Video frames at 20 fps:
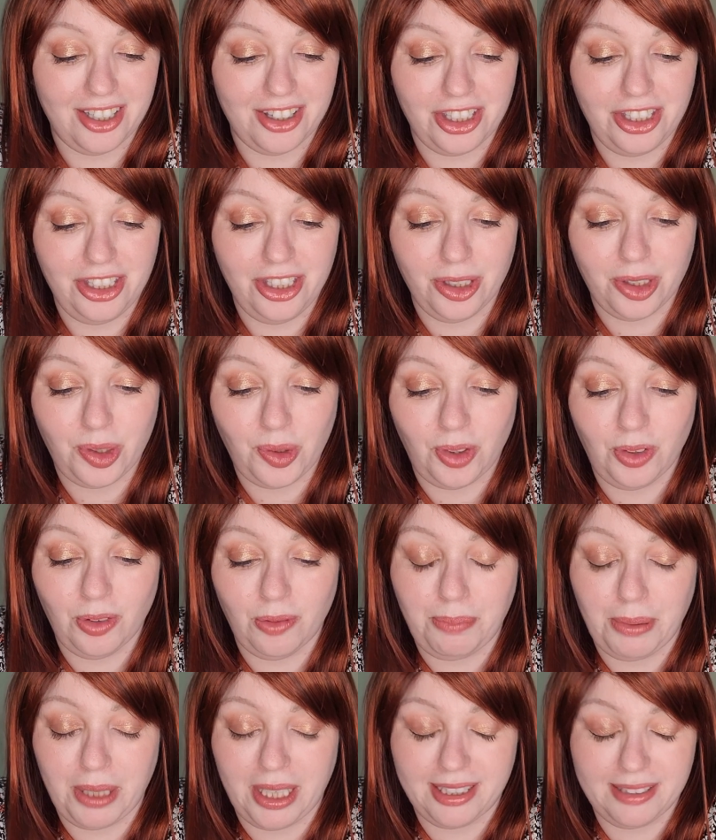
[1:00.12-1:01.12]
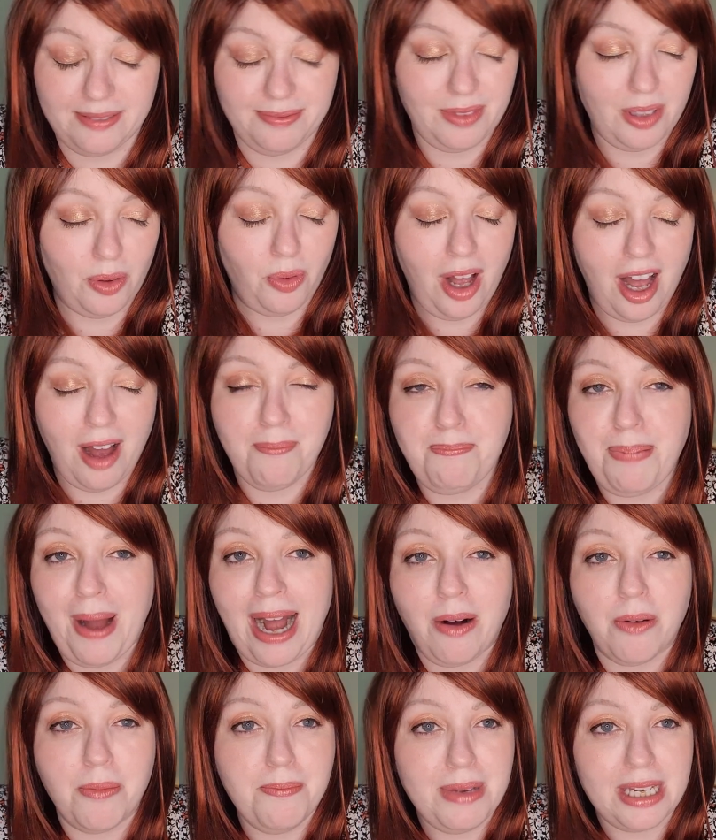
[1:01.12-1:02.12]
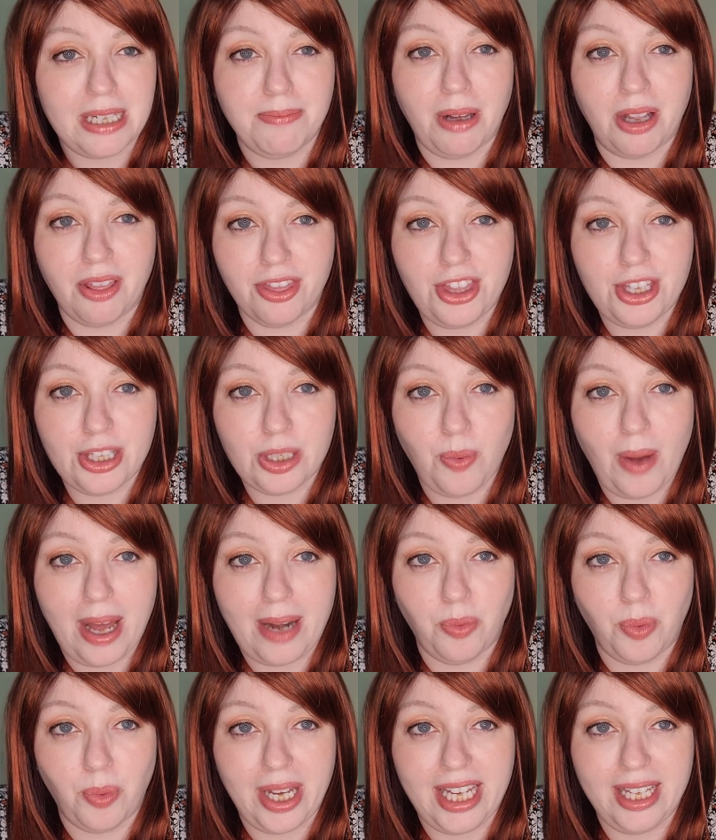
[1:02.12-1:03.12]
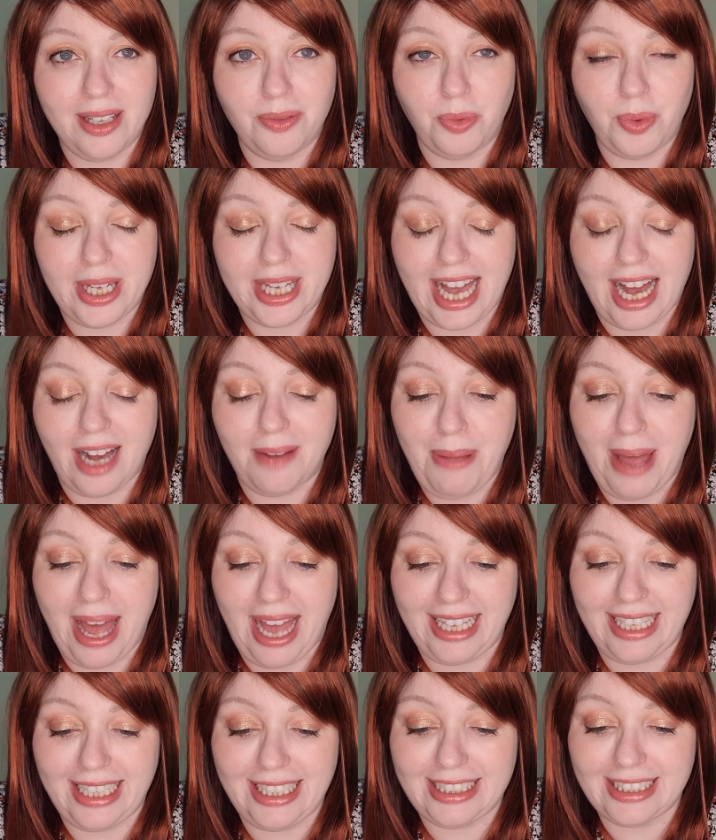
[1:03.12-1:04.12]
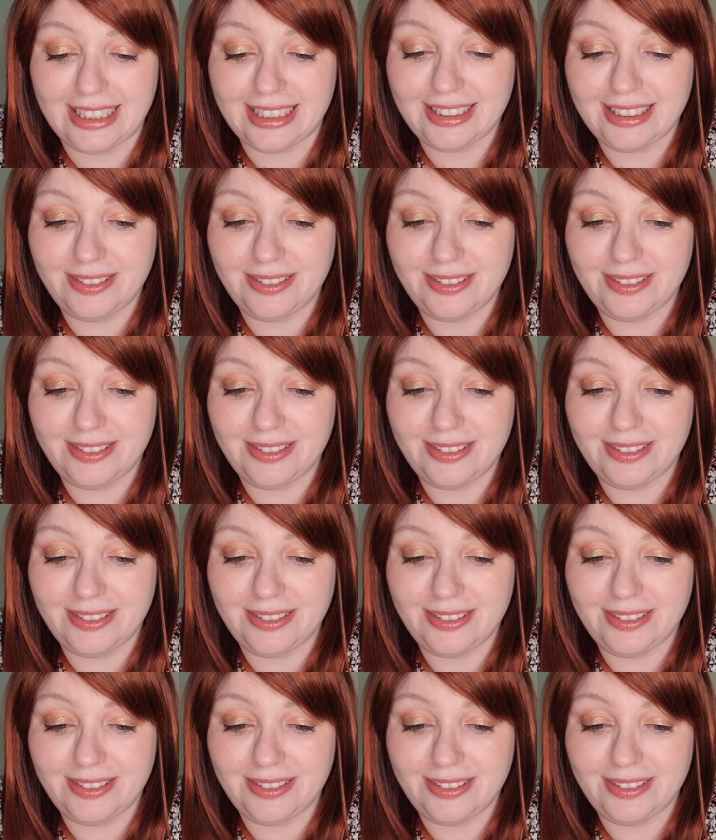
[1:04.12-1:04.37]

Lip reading: than usual, but about mid-month is when we get paid.